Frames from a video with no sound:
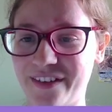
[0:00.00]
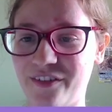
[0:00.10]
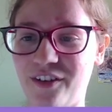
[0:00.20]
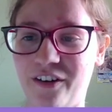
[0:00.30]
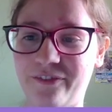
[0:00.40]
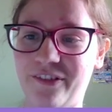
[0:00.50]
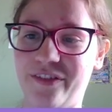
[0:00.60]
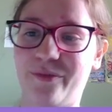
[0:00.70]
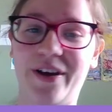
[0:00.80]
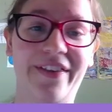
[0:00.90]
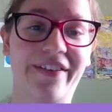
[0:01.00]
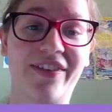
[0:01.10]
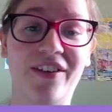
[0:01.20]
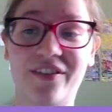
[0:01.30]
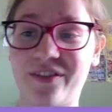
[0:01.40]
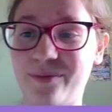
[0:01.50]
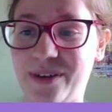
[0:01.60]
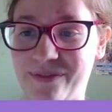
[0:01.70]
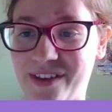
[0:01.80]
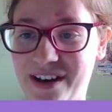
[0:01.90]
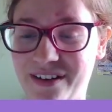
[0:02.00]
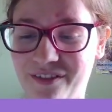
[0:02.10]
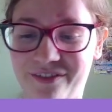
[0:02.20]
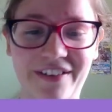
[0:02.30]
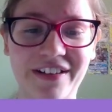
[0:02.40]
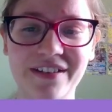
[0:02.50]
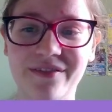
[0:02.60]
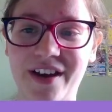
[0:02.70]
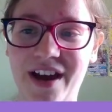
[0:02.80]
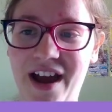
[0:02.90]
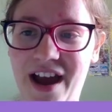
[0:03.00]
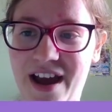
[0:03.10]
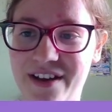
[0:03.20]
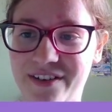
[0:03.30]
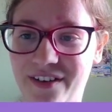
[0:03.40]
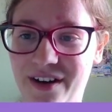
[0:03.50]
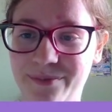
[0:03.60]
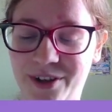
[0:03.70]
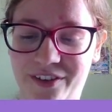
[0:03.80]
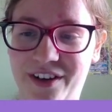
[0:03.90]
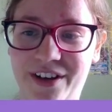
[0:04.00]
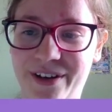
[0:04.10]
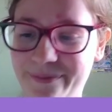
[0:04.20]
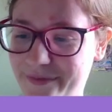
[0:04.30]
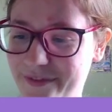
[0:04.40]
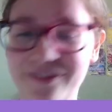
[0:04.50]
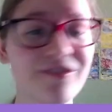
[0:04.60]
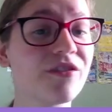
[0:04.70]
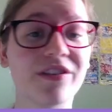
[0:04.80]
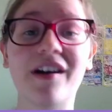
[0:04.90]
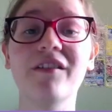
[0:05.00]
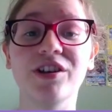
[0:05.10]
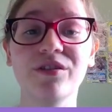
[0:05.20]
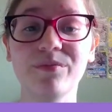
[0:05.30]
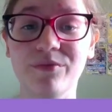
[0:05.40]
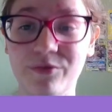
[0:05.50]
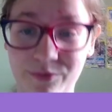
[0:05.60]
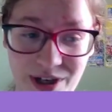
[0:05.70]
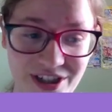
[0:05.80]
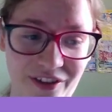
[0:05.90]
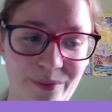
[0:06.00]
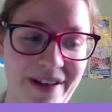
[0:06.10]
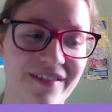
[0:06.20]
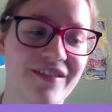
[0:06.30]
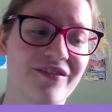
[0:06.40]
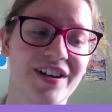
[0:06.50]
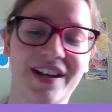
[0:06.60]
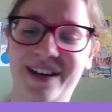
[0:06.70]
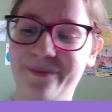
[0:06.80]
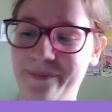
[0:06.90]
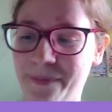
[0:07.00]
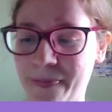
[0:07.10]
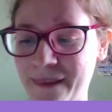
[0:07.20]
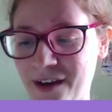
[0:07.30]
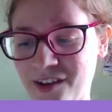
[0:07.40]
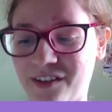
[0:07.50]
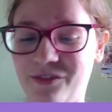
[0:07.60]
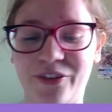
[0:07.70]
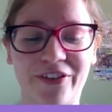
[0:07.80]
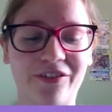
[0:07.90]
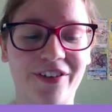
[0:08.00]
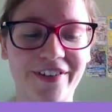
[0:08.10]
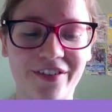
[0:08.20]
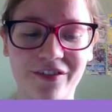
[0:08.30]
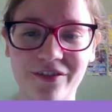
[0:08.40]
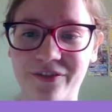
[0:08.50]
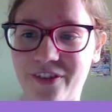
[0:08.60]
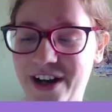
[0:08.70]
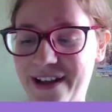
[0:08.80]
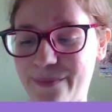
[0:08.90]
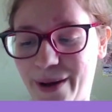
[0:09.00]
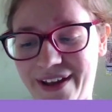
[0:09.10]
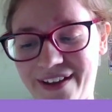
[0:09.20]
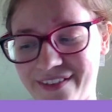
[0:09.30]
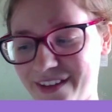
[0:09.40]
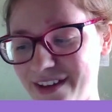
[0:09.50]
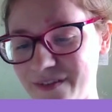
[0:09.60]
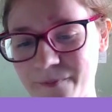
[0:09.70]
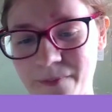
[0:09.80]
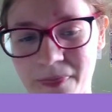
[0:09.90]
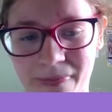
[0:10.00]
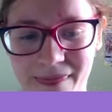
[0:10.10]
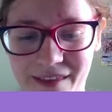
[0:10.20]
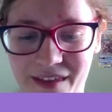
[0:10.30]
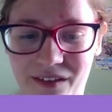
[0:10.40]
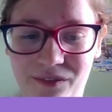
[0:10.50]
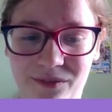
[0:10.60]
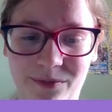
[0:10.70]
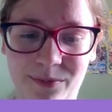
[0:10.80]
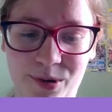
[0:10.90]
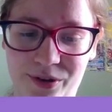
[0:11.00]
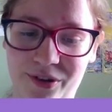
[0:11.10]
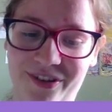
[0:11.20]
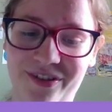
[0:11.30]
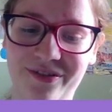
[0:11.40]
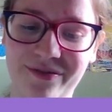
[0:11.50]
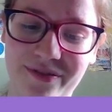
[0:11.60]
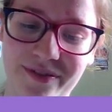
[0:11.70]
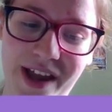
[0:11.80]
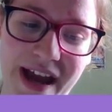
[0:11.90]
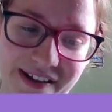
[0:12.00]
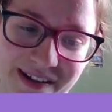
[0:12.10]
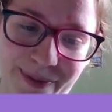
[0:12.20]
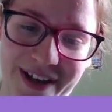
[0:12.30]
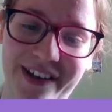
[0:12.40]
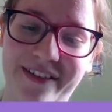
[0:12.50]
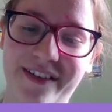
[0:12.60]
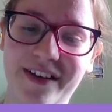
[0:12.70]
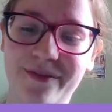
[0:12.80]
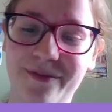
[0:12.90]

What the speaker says: of all the ones that we've seen already, and I'm just going to tell you which other patterns are in here. So we've got Squirtle for an 80 by 80, Wartortle 80 by 80,